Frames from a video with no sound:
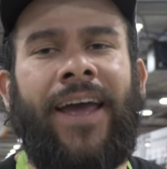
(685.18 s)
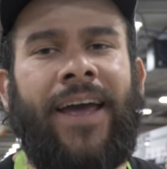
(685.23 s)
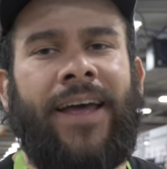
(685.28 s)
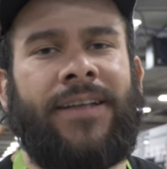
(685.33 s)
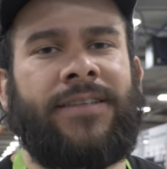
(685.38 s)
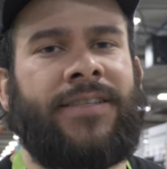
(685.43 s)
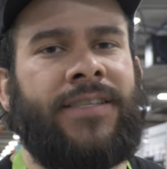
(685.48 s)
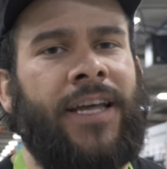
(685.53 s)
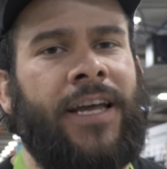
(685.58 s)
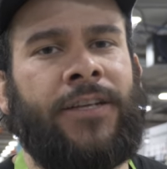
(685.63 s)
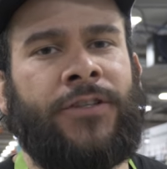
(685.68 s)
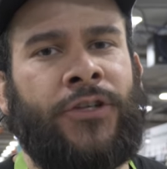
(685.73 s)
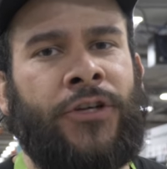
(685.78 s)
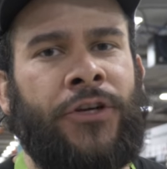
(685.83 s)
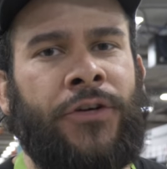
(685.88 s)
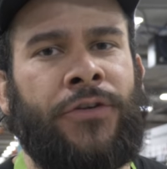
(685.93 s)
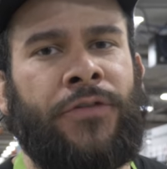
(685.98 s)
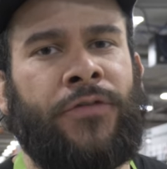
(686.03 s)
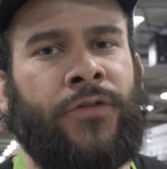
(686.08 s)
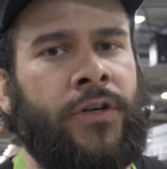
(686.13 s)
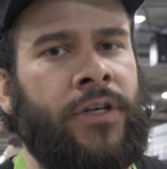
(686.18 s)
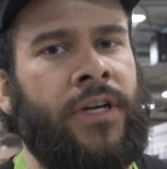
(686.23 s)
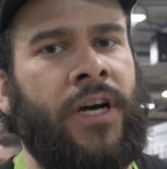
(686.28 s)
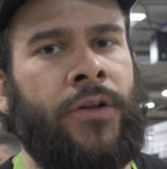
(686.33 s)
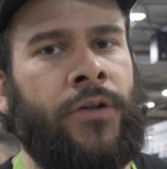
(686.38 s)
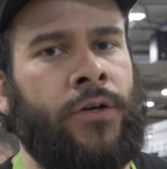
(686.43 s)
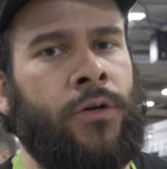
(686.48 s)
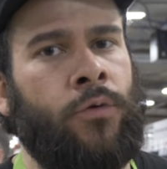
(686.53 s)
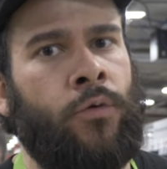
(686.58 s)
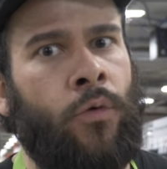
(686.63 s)
and stay tuned for
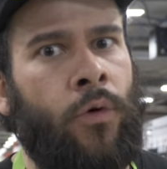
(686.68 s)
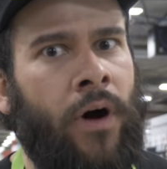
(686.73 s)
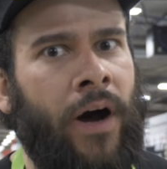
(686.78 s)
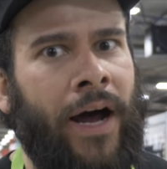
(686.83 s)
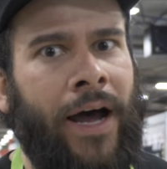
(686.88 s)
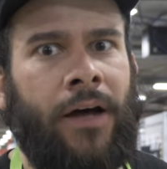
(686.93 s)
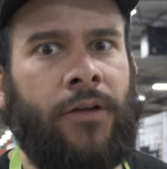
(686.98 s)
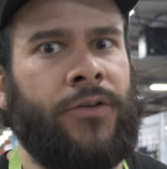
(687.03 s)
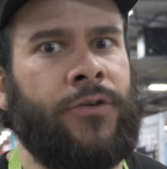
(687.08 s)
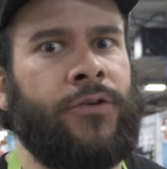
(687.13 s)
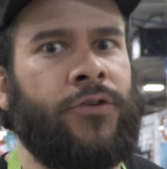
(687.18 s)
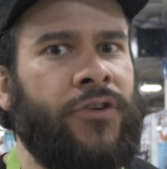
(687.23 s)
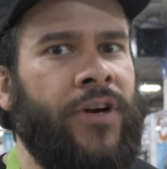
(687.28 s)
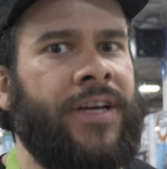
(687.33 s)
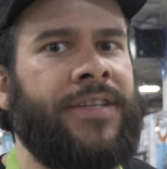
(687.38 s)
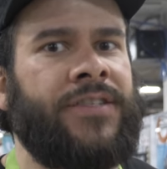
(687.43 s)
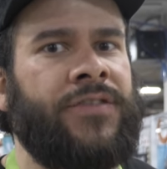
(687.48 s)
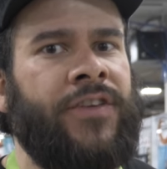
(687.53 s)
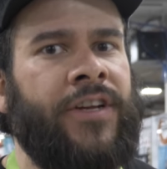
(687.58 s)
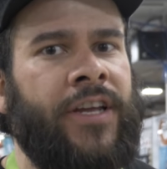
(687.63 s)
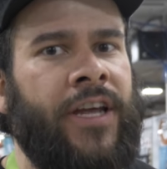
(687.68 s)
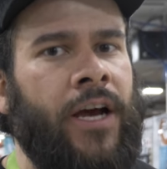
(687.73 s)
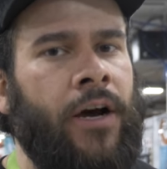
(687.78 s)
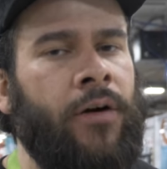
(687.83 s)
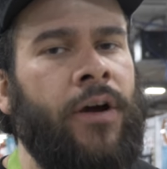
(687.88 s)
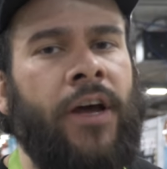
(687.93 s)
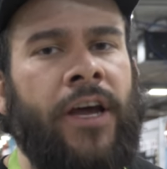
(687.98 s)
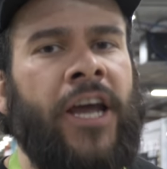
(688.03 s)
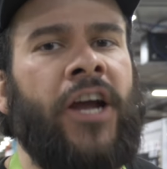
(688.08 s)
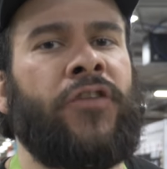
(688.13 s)
another wild and crazy
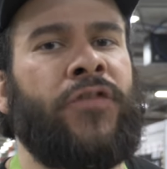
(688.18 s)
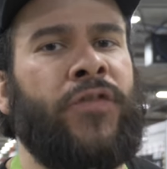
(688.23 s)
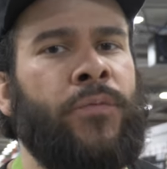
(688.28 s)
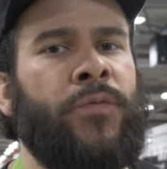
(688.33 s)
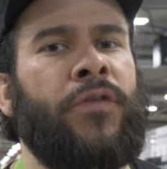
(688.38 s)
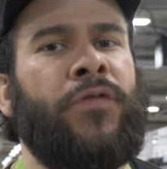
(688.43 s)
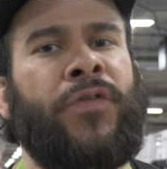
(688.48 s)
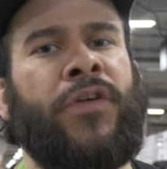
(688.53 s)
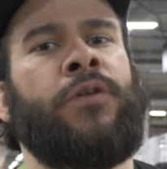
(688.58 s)
video here from the